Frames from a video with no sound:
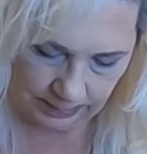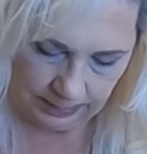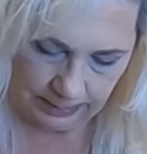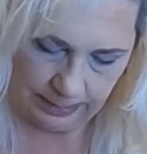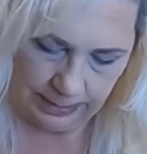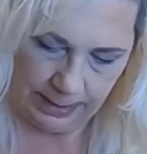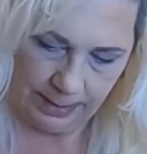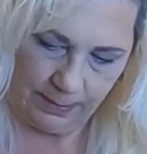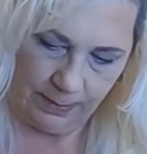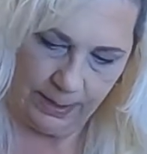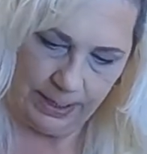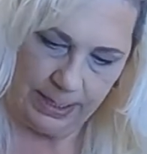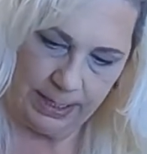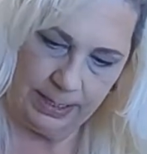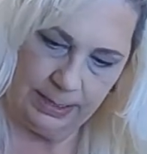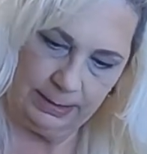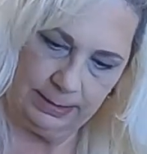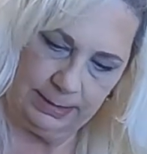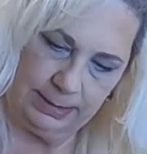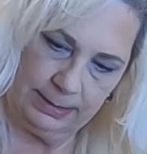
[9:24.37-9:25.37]
There it
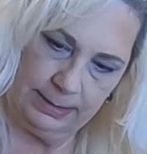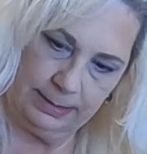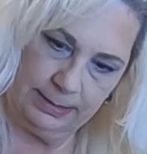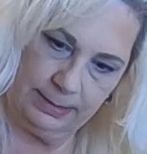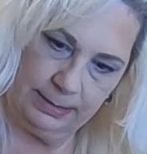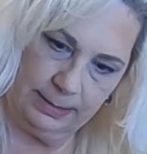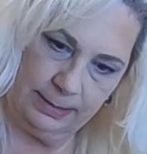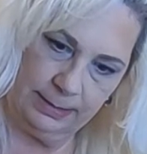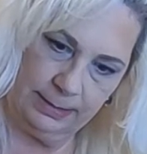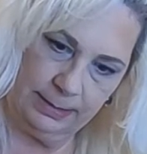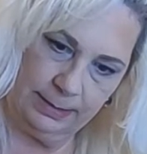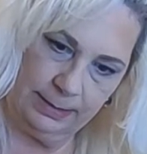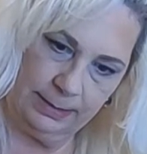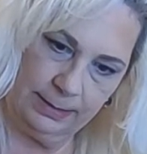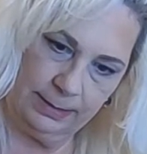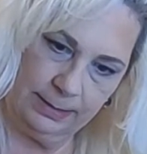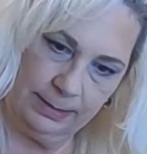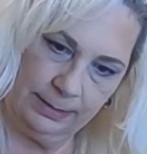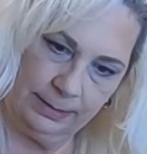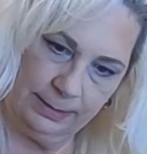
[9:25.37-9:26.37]
is.
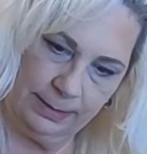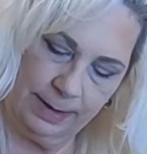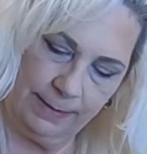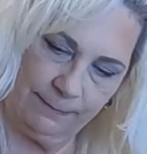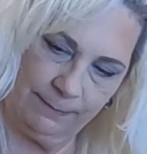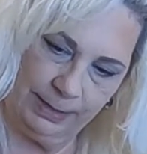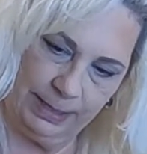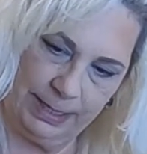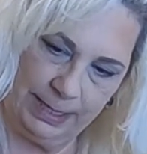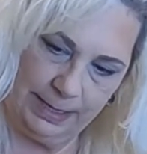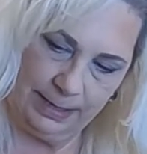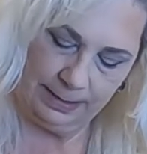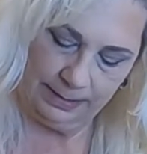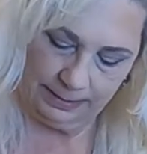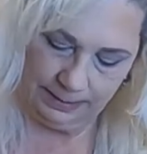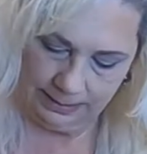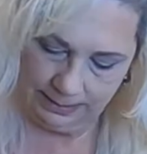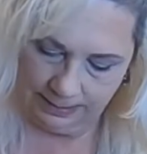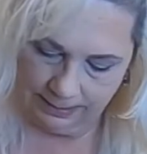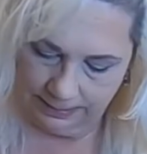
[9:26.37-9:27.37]
Lovely.
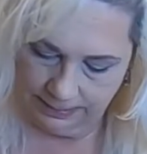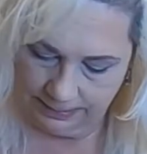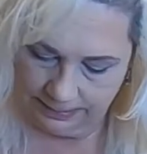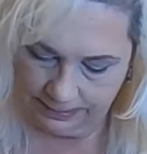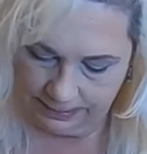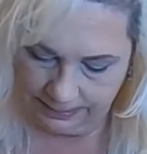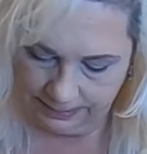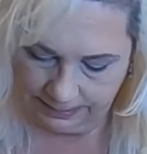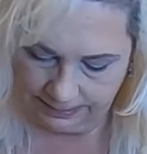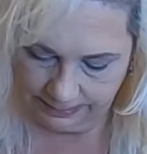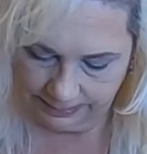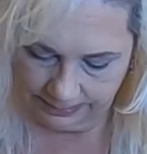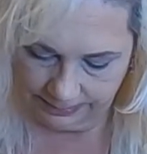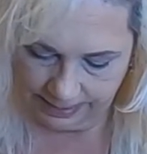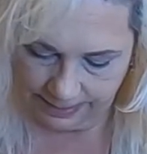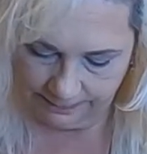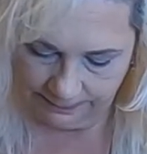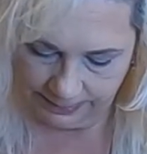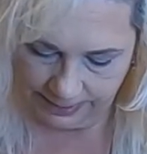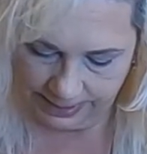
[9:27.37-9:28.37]

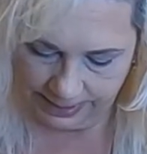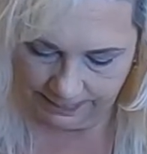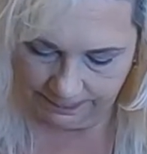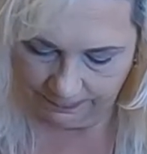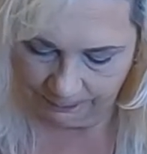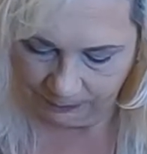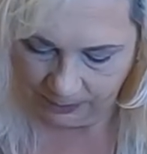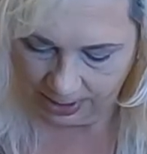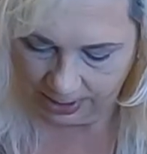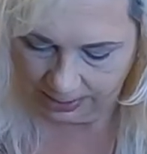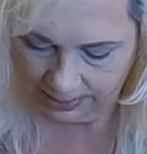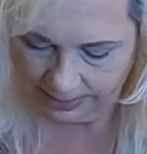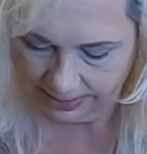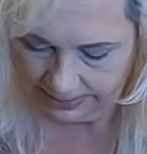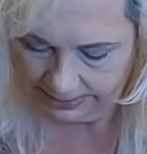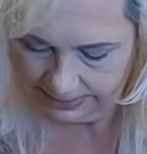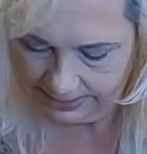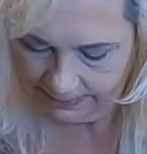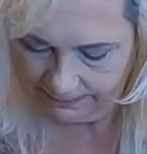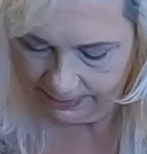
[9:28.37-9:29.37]
Lovely.
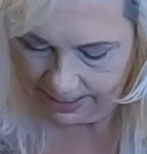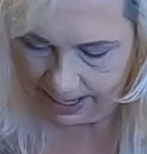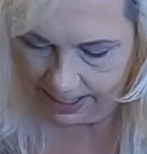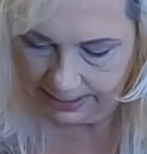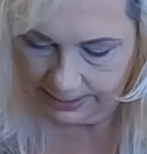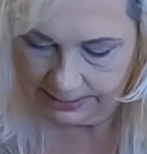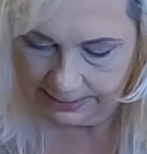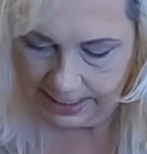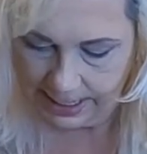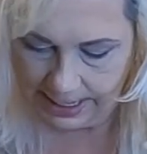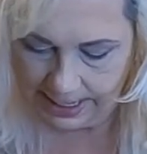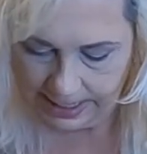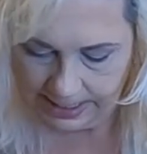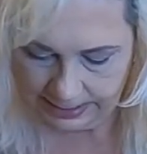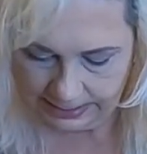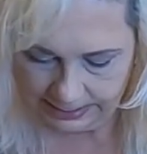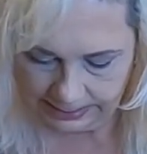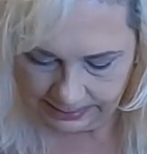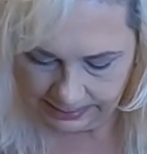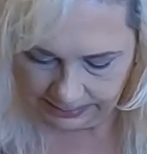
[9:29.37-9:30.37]
Let's give that a
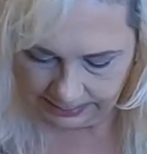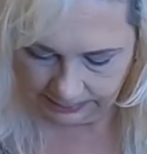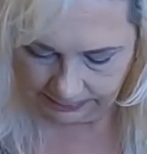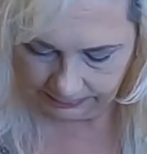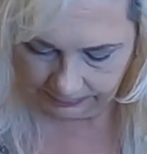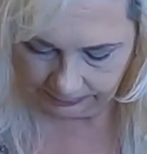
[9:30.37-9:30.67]
taste.